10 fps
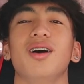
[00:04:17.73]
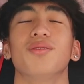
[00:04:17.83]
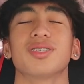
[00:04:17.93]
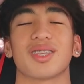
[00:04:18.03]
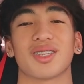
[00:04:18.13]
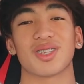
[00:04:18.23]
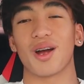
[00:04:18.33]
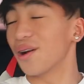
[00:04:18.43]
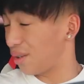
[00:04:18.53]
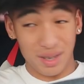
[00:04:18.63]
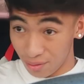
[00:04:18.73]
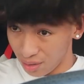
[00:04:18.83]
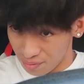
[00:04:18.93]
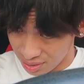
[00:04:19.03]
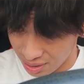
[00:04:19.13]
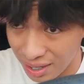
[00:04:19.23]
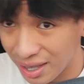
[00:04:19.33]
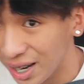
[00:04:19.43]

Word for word: it was like the start of everything.